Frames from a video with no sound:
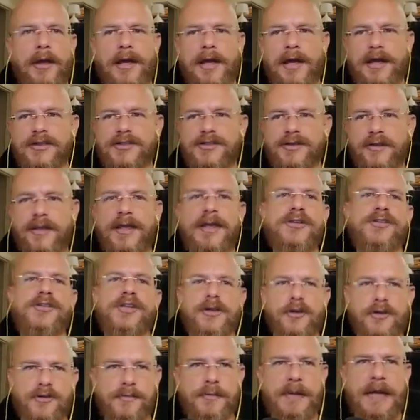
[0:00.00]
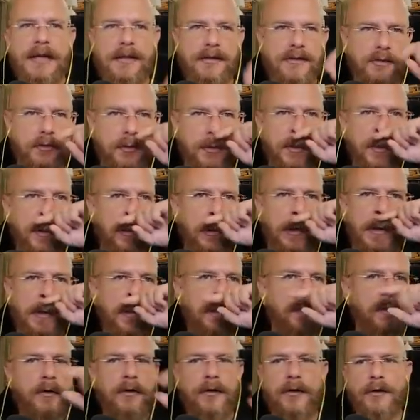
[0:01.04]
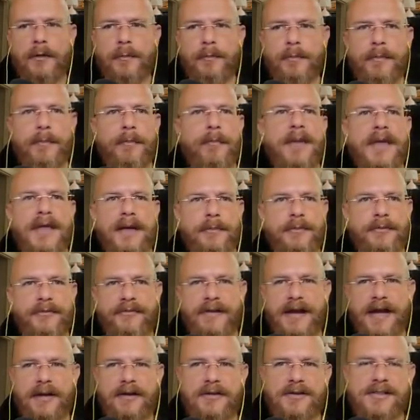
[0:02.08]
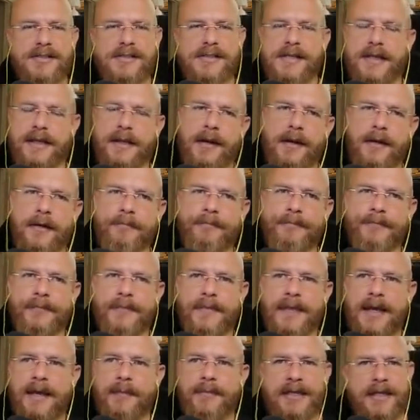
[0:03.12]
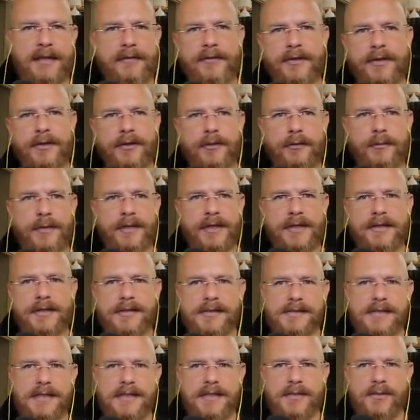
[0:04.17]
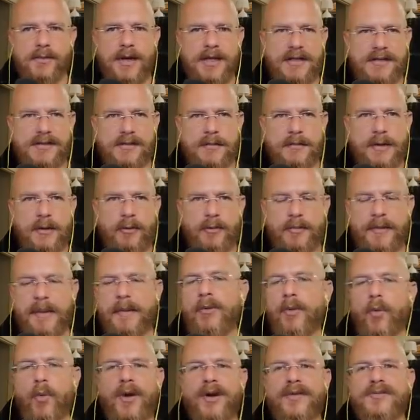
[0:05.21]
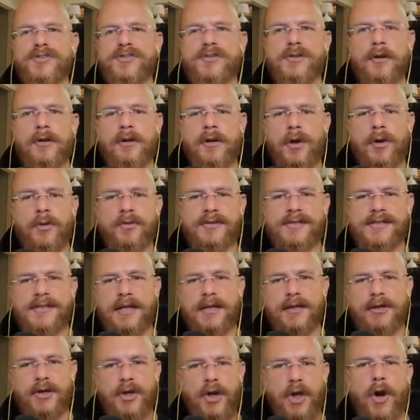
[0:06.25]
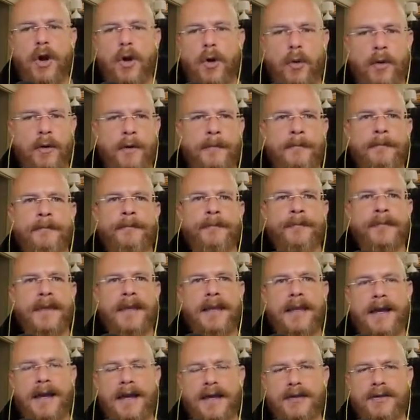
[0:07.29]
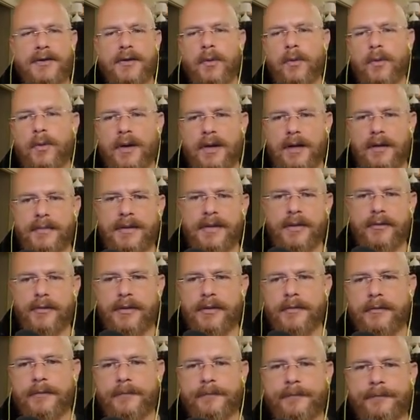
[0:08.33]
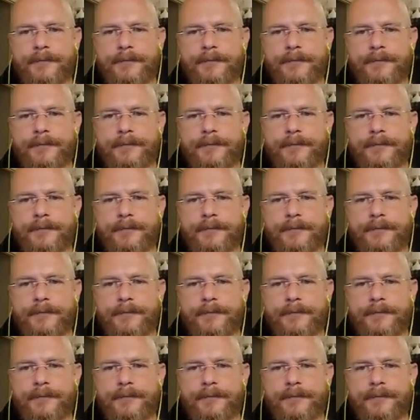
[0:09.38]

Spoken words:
And so then she goes back to her beta provider, and she's like, oh, I'm leaving you because he wants to be with me. But what if Stallone said, no, I don't want to be with you?